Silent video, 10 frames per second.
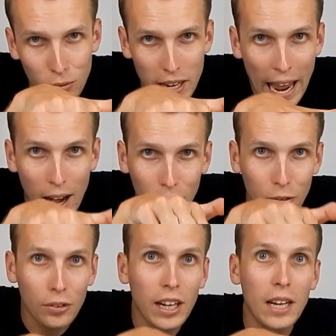itself
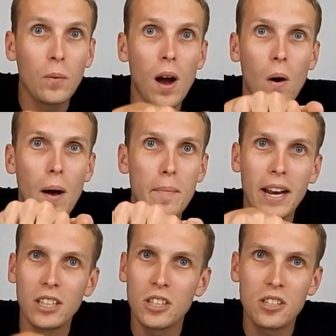down really
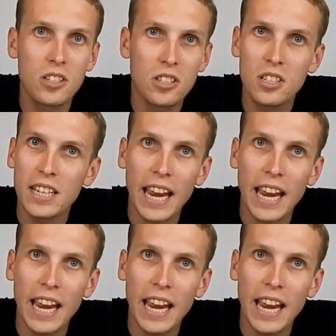well and manages